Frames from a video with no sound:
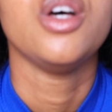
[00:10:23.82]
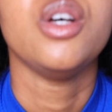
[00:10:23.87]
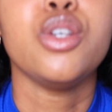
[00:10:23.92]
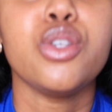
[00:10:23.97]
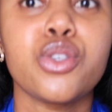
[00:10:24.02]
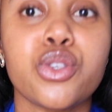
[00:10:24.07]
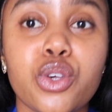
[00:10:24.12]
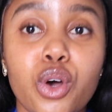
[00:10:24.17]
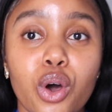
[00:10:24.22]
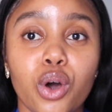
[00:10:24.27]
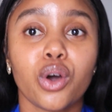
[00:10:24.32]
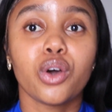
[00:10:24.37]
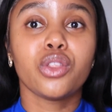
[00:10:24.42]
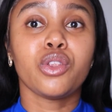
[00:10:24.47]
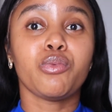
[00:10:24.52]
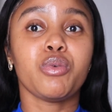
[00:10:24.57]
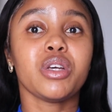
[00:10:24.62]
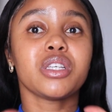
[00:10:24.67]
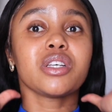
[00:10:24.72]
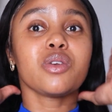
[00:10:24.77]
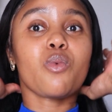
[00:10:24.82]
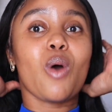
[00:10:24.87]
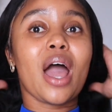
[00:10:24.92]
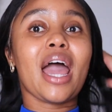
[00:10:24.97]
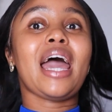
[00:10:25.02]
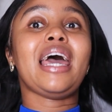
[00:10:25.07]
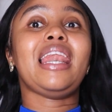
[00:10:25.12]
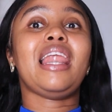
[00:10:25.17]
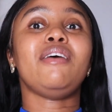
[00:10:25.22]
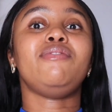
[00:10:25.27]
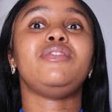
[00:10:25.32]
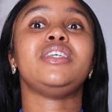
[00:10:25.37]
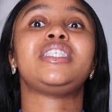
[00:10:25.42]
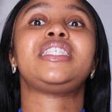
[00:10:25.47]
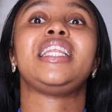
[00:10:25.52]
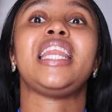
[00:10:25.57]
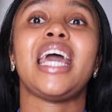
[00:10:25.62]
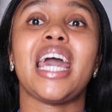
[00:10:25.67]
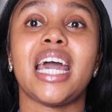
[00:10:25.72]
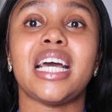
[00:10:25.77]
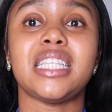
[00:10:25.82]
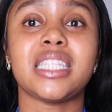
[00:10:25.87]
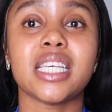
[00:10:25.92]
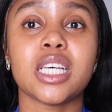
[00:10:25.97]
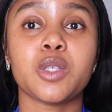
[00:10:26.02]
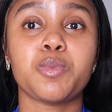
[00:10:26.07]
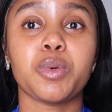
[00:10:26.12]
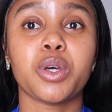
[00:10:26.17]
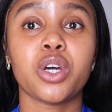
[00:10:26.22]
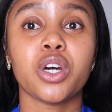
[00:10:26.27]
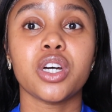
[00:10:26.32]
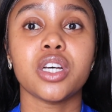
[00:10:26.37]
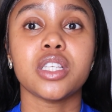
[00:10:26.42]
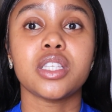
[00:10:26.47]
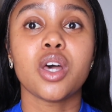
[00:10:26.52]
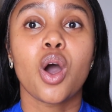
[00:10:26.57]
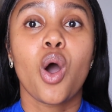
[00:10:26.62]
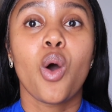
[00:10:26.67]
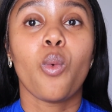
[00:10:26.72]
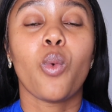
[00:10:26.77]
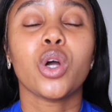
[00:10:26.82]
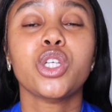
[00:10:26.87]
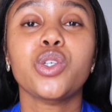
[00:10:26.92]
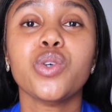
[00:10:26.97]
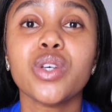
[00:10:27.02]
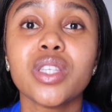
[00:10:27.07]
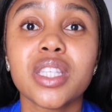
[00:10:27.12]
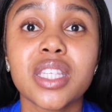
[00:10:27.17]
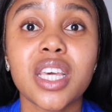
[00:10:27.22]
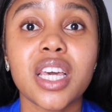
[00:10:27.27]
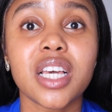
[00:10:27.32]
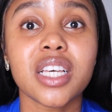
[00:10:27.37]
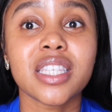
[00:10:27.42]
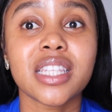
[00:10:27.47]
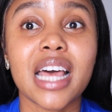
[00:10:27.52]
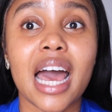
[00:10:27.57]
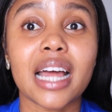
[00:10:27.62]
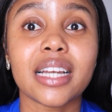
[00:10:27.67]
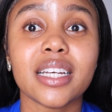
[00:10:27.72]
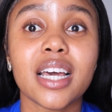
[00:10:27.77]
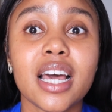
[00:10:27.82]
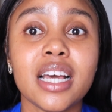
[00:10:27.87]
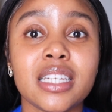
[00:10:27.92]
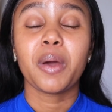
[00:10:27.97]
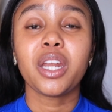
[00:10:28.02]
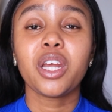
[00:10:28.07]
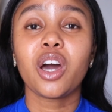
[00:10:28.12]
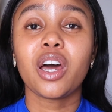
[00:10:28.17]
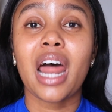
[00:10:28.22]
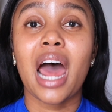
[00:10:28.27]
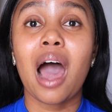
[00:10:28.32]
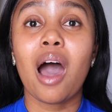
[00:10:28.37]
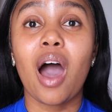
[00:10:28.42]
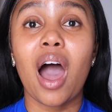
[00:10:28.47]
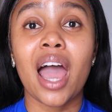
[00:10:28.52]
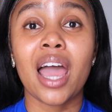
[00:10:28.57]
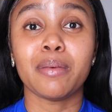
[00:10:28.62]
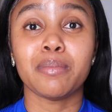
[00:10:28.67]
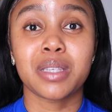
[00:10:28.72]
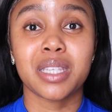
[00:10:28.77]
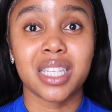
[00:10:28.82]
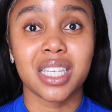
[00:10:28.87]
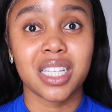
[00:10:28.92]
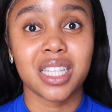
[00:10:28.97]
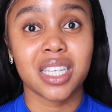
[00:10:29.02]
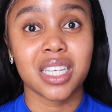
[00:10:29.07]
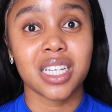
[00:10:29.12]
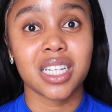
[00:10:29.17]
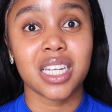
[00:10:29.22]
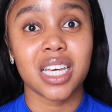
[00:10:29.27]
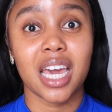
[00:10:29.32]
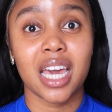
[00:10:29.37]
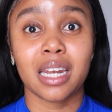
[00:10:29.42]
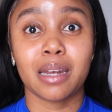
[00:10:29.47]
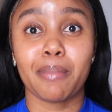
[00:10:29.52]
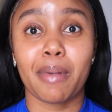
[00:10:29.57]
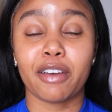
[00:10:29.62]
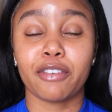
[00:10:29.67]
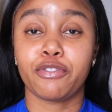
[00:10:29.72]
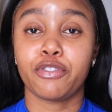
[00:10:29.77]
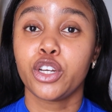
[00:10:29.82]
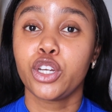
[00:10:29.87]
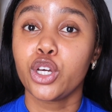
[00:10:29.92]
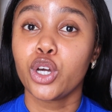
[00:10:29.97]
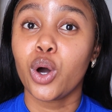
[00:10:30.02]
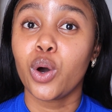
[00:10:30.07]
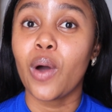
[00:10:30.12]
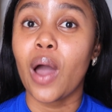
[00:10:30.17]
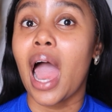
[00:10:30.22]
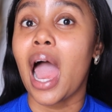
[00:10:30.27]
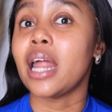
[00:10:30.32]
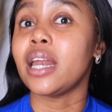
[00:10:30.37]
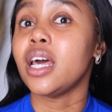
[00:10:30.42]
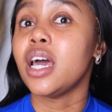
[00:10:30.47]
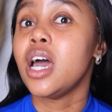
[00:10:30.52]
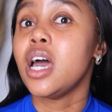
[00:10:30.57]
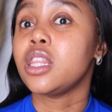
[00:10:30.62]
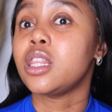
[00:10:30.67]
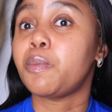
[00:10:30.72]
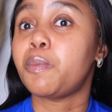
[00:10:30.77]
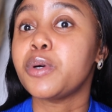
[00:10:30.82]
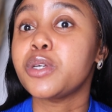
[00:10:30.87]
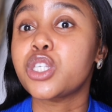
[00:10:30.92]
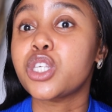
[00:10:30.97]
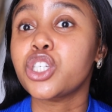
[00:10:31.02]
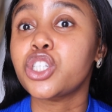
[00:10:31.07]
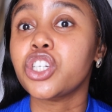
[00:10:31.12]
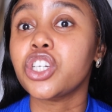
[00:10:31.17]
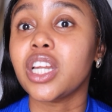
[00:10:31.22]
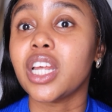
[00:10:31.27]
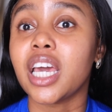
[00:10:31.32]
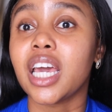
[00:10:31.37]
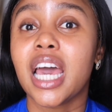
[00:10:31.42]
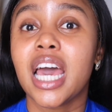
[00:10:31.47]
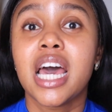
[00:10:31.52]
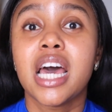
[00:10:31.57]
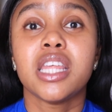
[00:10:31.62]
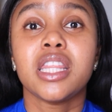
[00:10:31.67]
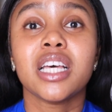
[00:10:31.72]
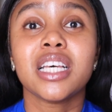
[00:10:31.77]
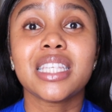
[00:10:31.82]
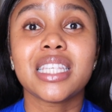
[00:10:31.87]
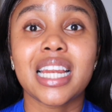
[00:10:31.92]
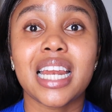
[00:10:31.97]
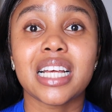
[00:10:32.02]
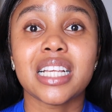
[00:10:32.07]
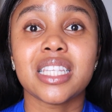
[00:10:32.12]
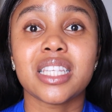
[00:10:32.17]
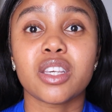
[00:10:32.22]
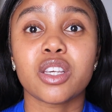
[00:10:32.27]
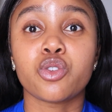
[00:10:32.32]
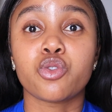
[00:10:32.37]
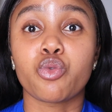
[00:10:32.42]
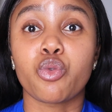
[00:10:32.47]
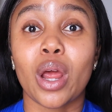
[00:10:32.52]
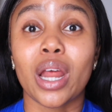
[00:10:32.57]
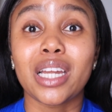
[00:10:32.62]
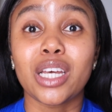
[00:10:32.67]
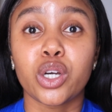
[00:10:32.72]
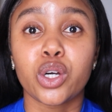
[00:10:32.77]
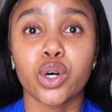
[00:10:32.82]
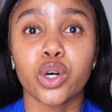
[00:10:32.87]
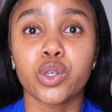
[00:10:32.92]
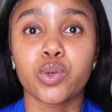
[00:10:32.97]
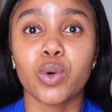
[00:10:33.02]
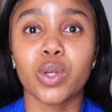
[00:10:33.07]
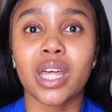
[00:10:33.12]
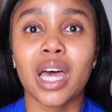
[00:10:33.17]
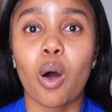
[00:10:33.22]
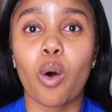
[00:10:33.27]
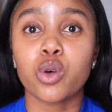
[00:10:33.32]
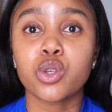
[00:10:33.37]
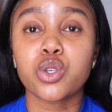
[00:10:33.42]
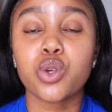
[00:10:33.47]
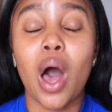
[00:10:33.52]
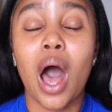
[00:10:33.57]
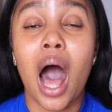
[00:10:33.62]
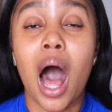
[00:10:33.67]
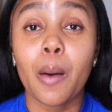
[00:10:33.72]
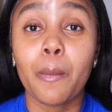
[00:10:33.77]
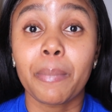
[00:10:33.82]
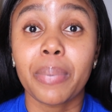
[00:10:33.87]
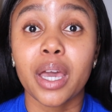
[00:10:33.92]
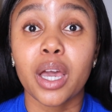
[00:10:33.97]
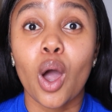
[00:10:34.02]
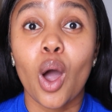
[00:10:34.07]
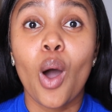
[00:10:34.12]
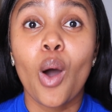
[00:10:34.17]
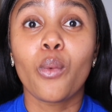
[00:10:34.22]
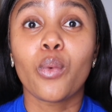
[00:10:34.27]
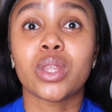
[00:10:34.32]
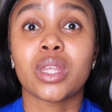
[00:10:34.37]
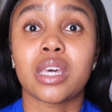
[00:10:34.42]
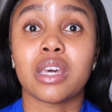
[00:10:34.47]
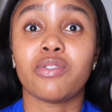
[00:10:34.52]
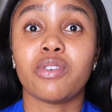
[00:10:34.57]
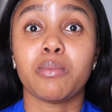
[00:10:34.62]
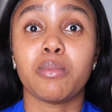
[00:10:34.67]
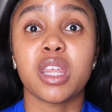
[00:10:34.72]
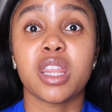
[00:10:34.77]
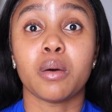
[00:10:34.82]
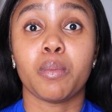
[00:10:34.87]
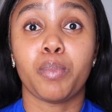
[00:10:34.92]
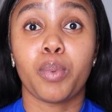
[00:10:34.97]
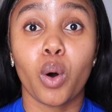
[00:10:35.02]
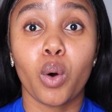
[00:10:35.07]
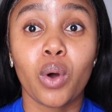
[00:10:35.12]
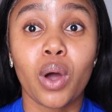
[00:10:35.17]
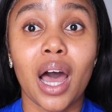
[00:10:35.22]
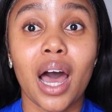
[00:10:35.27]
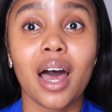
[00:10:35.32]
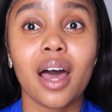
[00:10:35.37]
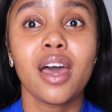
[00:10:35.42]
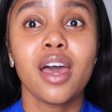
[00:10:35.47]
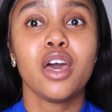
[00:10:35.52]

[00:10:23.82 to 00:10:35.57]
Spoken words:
so the reason why I love this lens is because what you'll see is that depending on how I am seated in my video and the positioning, this lens is really good with also helping with giving me the bokeh.